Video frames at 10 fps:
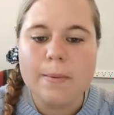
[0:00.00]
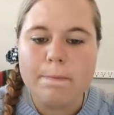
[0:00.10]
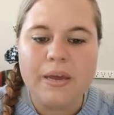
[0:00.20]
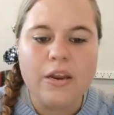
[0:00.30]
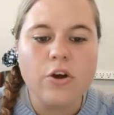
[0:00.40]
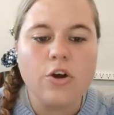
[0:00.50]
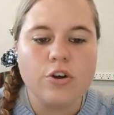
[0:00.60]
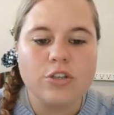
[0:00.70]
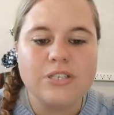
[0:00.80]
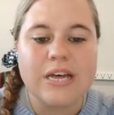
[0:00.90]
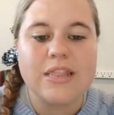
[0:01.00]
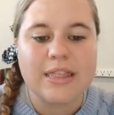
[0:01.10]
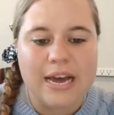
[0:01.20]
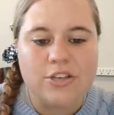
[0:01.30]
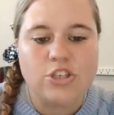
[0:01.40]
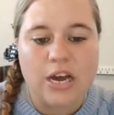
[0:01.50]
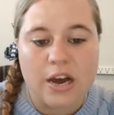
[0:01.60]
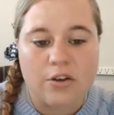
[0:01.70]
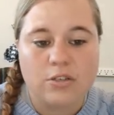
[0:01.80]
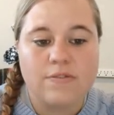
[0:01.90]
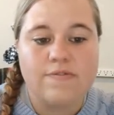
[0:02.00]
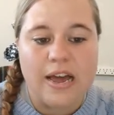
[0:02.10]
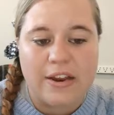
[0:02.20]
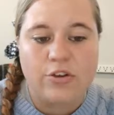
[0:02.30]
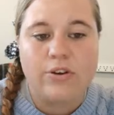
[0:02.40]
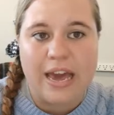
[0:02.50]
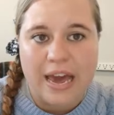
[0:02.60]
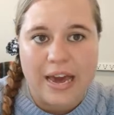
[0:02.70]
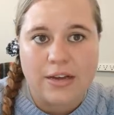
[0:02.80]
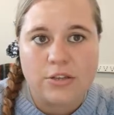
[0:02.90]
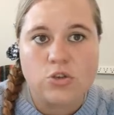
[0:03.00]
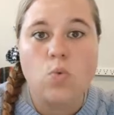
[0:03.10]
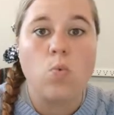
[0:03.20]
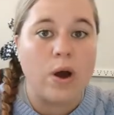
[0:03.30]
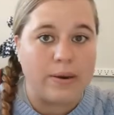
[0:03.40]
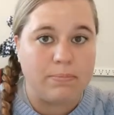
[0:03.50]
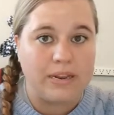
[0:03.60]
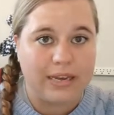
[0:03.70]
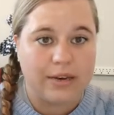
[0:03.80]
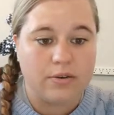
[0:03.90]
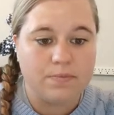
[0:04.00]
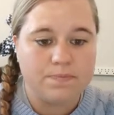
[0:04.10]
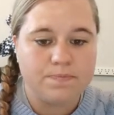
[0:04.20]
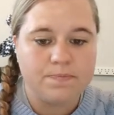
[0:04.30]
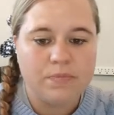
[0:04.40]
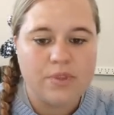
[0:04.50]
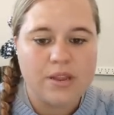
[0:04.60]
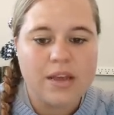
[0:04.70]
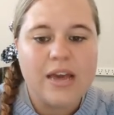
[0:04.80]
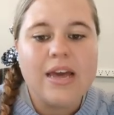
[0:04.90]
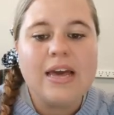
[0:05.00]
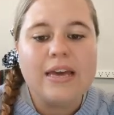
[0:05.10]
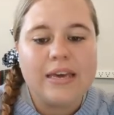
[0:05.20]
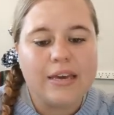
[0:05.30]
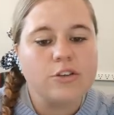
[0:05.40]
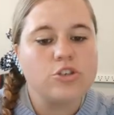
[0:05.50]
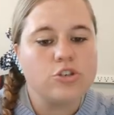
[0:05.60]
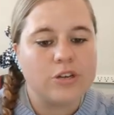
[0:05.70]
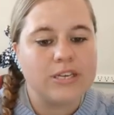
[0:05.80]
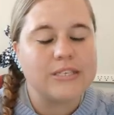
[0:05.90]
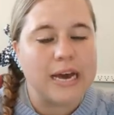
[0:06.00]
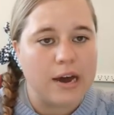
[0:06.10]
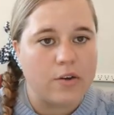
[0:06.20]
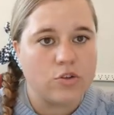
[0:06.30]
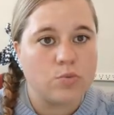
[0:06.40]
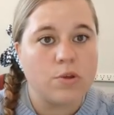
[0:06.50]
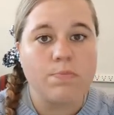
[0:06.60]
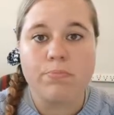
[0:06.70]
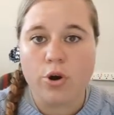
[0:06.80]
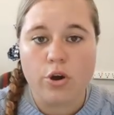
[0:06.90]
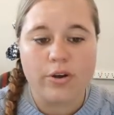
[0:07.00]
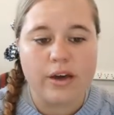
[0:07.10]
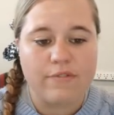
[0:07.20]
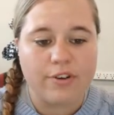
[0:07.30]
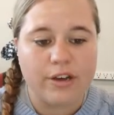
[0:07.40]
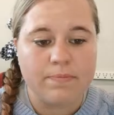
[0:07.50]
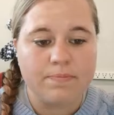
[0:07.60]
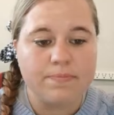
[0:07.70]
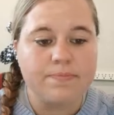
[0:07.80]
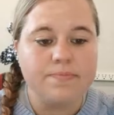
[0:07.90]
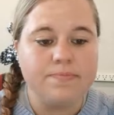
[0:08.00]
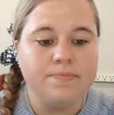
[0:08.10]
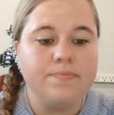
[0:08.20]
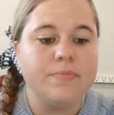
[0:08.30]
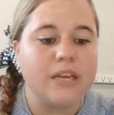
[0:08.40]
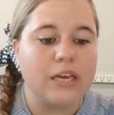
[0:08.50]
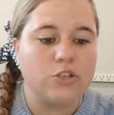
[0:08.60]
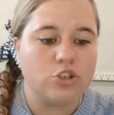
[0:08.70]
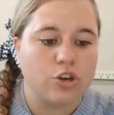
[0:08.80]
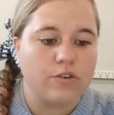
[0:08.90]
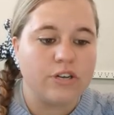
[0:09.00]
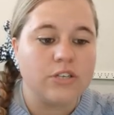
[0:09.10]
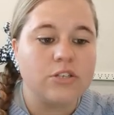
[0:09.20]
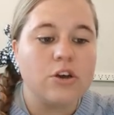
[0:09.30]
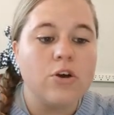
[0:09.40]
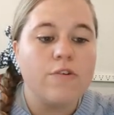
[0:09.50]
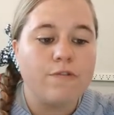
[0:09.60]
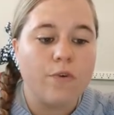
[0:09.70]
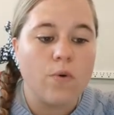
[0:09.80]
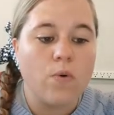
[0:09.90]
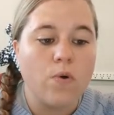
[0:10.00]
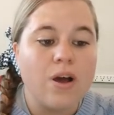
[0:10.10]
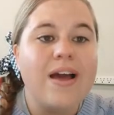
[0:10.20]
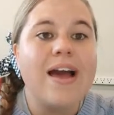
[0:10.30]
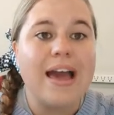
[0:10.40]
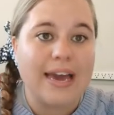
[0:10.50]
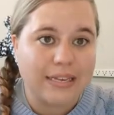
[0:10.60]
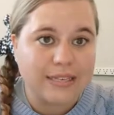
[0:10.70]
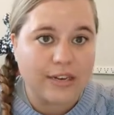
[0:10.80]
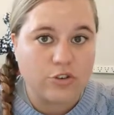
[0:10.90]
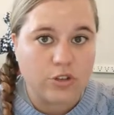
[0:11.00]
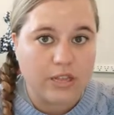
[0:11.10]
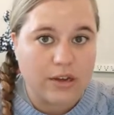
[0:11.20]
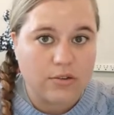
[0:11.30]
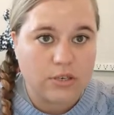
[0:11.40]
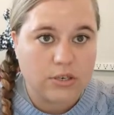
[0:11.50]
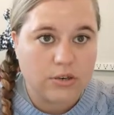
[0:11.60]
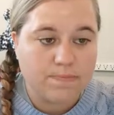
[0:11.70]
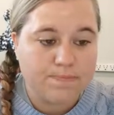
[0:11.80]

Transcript: Peter owns a thatched house valued at 1 million. He insured his house with Pro Cover insurers for 800,000.